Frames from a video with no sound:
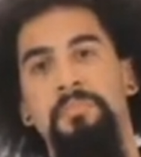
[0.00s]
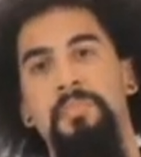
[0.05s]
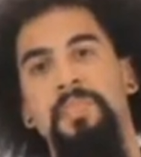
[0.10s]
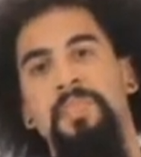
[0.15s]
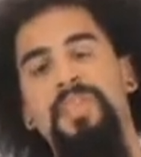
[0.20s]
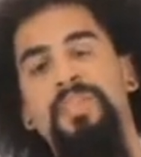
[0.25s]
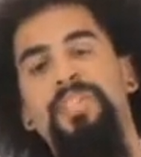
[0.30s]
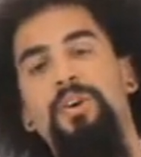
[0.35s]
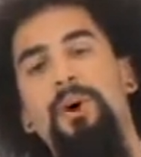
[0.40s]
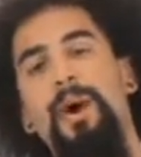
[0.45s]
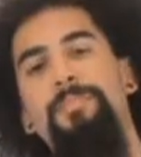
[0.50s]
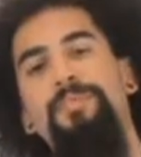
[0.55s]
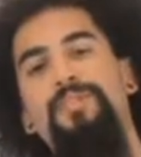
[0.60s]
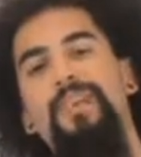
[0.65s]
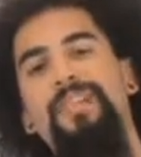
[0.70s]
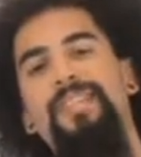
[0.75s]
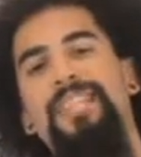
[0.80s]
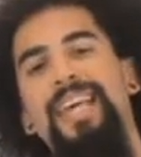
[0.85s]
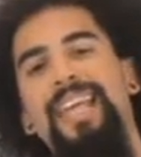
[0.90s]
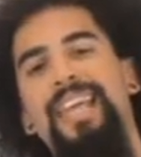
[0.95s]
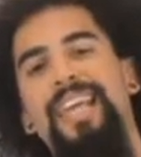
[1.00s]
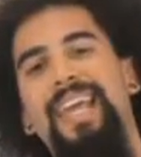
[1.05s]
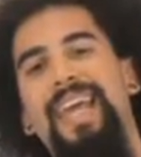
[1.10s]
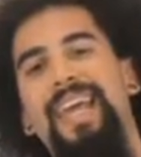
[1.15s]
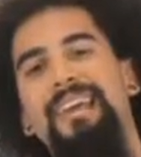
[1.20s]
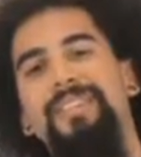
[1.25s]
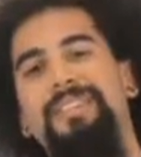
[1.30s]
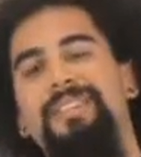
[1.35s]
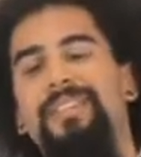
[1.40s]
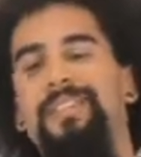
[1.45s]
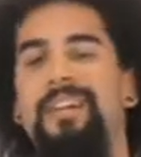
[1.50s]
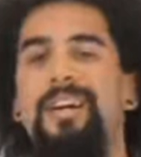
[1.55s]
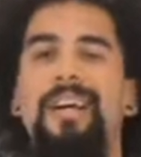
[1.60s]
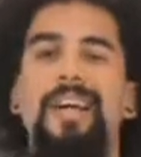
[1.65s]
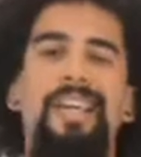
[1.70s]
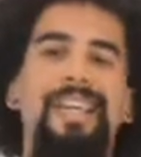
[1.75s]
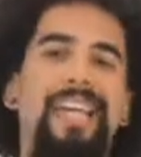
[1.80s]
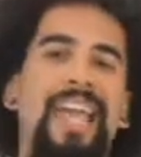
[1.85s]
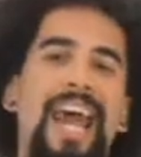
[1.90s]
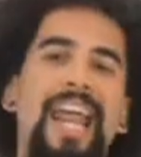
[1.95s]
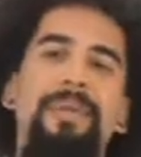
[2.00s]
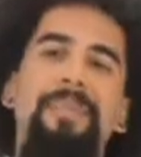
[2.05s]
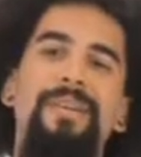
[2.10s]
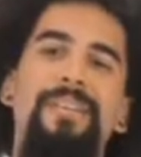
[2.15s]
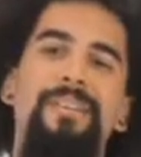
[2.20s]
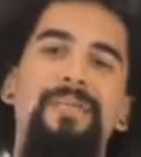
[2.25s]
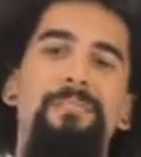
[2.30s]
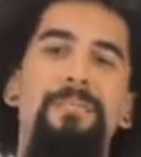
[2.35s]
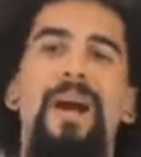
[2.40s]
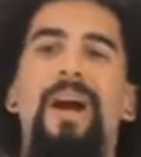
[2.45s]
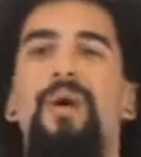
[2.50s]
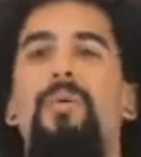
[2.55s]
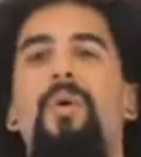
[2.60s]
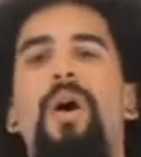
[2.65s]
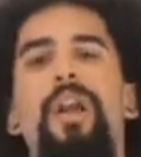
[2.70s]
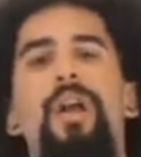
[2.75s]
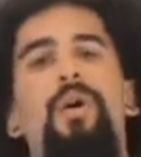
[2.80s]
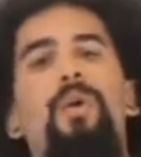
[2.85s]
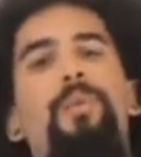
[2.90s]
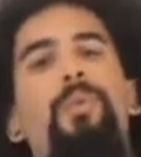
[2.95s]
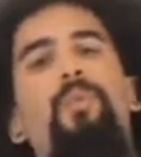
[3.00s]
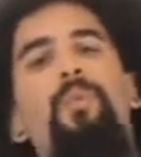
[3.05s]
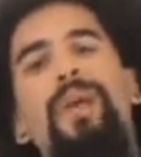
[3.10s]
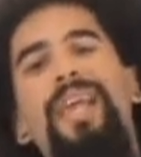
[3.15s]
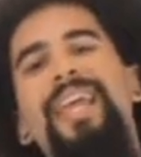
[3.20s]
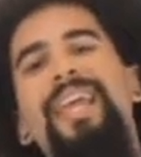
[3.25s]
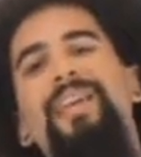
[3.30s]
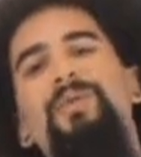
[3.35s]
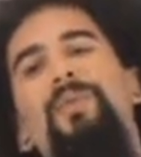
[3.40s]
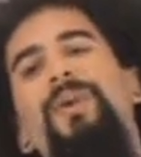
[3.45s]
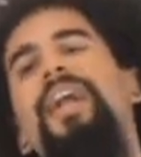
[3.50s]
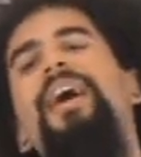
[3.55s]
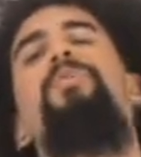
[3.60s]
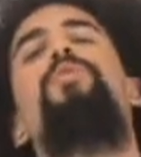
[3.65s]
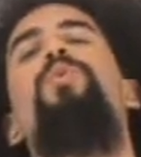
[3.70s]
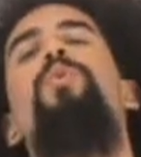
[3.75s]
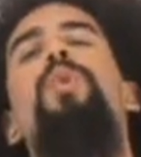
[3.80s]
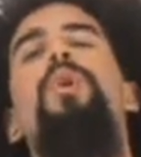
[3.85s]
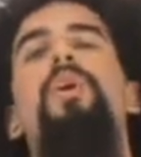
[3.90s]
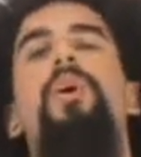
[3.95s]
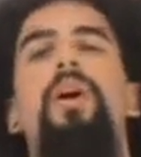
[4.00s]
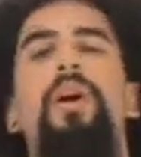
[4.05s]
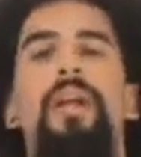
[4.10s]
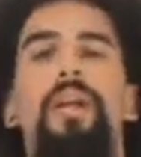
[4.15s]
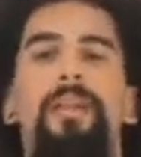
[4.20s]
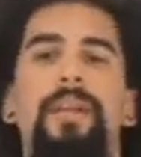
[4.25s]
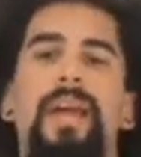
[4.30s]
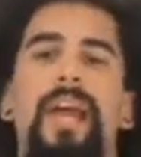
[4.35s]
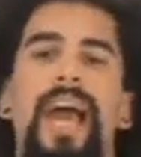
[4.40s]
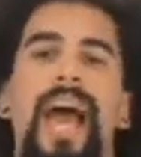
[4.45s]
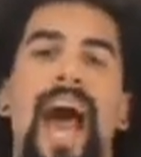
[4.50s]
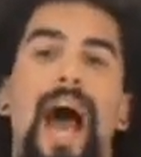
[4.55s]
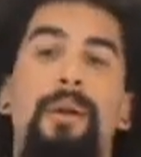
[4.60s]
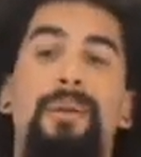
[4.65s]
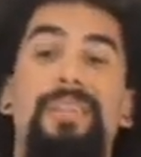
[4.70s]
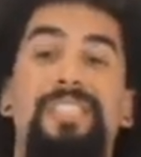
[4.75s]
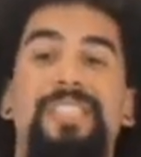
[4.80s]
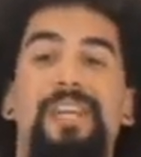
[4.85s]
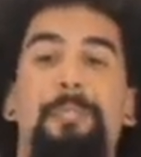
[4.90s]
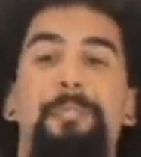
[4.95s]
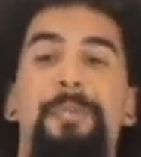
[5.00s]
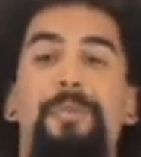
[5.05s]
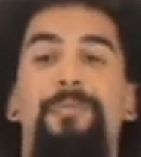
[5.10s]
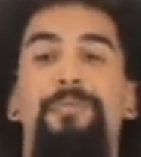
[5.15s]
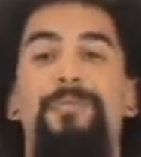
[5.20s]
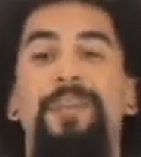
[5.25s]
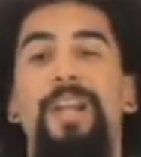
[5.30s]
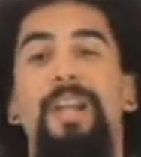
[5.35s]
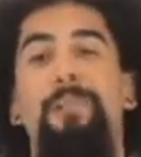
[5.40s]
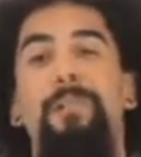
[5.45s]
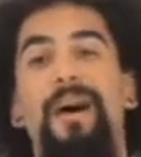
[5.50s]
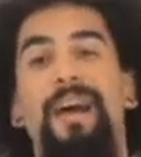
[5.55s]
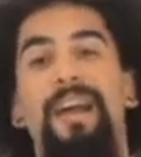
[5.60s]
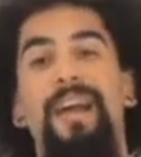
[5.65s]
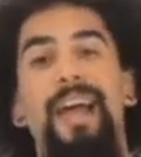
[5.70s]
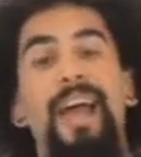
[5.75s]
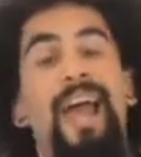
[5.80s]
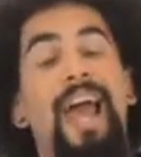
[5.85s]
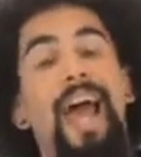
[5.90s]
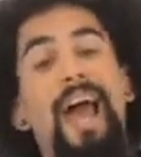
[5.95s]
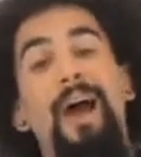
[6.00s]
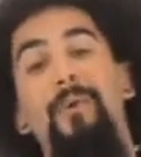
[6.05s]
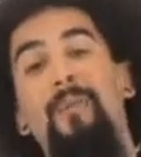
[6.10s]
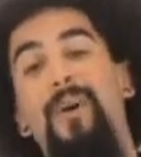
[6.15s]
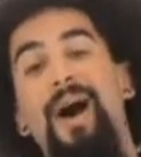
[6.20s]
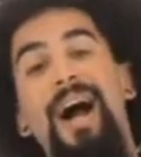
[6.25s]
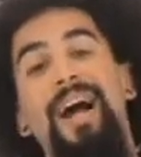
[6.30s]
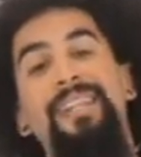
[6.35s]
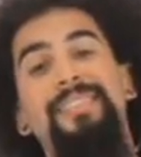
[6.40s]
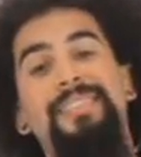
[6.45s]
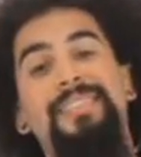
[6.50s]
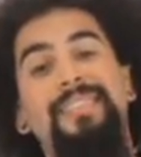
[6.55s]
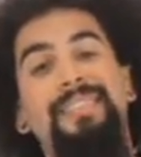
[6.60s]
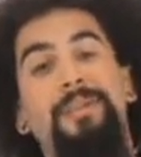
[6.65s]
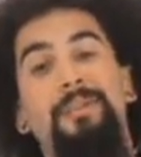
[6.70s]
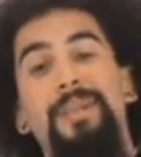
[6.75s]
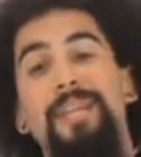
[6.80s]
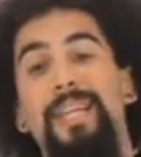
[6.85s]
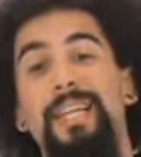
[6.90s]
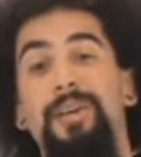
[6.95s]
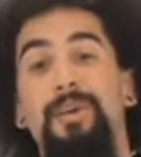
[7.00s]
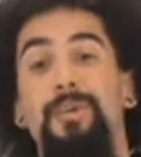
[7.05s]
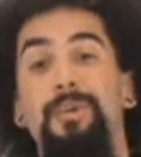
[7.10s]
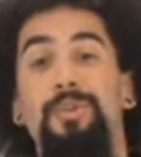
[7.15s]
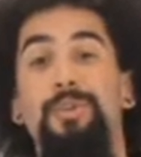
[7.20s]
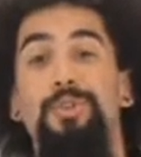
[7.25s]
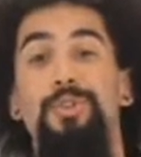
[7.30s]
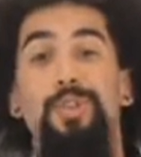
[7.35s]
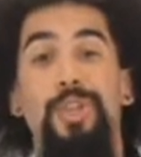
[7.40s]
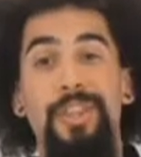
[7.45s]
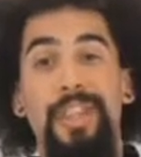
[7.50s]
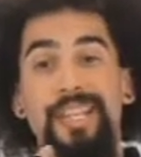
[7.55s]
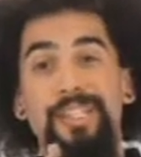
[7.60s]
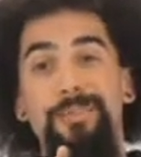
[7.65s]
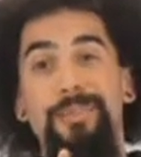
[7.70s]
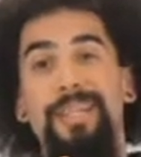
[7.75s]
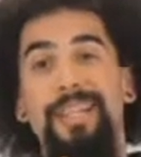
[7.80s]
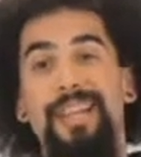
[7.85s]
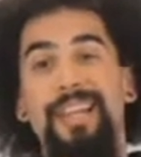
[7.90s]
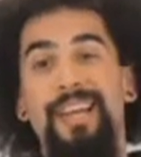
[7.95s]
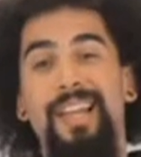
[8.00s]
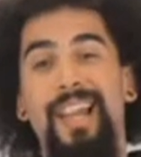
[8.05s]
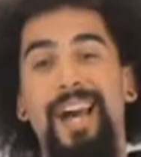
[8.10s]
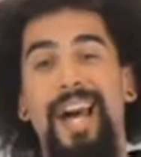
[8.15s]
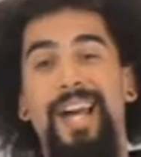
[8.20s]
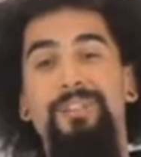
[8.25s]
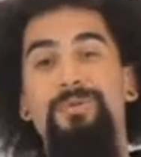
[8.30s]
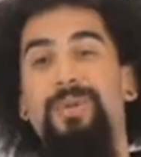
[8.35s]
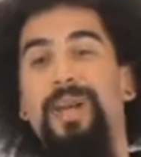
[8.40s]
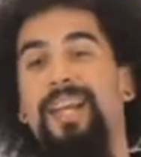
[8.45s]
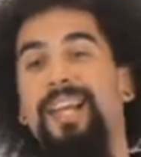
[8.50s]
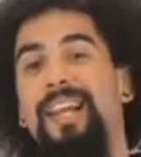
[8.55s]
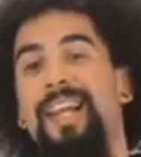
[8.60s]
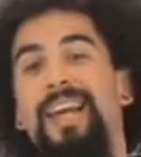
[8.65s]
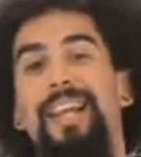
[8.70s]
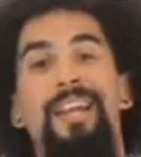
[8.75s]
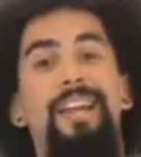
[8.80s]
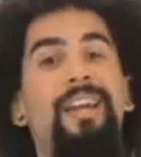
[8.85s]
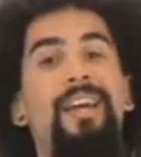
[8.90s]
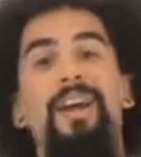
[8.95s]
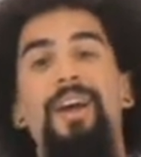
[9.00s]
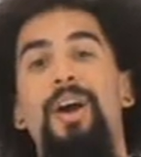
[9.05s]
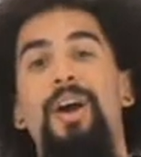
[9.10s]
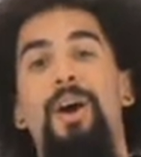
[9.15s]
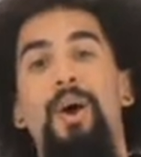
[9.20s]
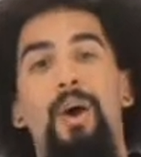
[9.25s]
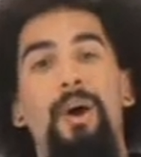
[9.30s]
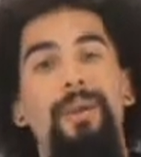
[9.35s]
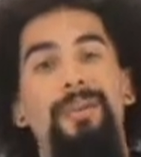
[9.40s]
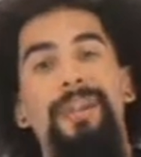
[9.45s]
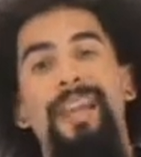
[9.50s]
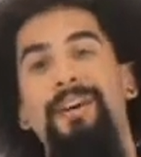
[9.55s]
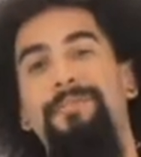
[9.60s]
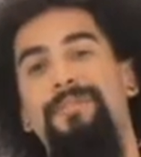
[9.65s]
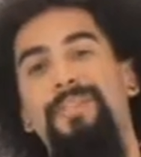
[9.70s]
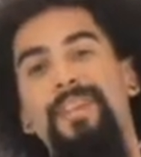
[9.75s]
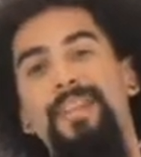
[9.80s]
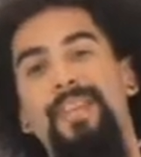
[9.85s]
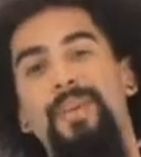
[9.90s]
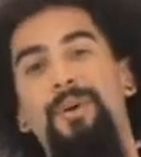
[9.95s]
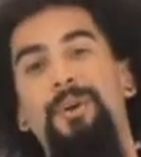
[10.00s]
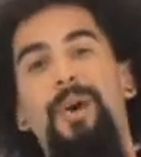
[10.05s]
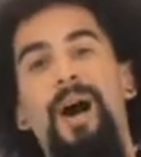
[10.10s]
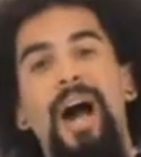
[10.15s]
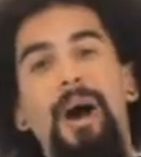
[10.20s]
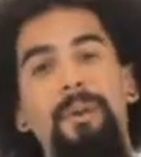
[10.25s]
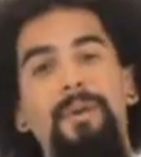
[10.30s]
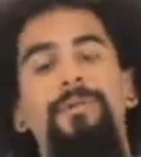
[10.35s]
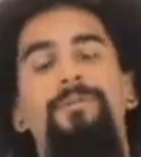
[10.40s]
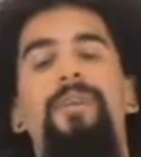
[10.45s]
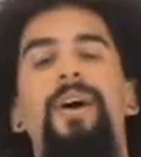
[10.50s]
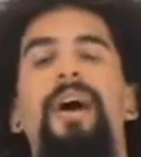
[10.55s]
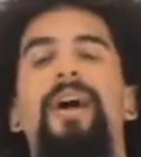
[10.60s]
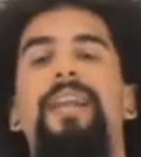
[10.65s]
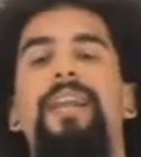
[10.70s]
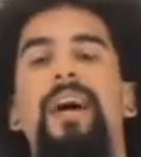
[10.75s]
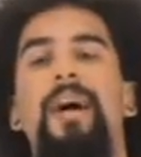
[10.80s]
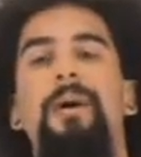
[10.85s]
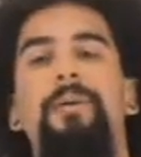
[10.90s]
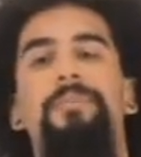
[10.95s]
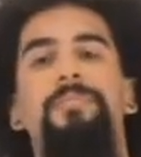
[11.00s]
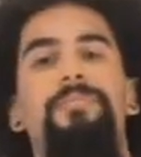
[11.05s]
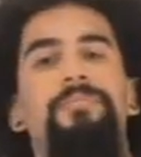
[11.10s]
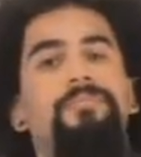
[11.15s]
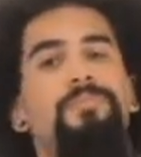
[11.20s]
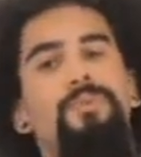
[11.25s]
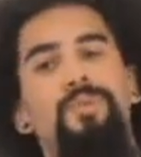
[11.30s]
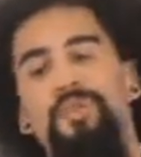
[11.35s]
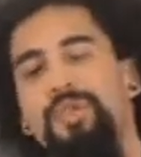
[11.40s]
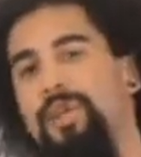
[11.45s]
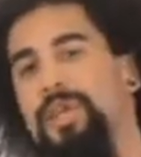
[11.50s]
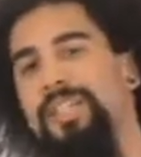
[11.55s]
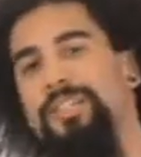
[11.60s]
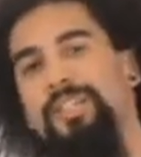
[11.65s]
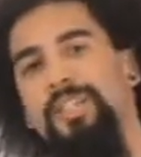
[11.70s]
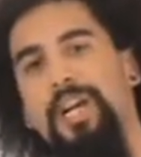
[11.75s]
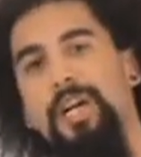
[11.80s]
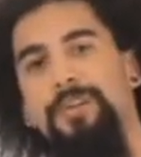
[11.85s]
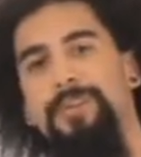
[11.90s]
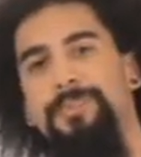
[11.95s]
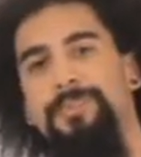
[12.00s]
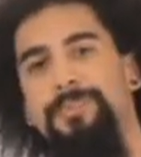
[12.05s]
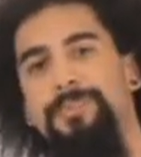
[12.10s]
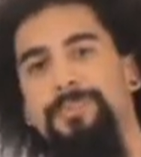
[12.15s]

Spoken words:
This whole episode is dedicated to cannabis, marijuana, weed, whatever you want to call it. I want to see how people feel about it and why is it still illegal. Do you think it should be legalized, regulated, or left illegal? I want to find out. So let's go.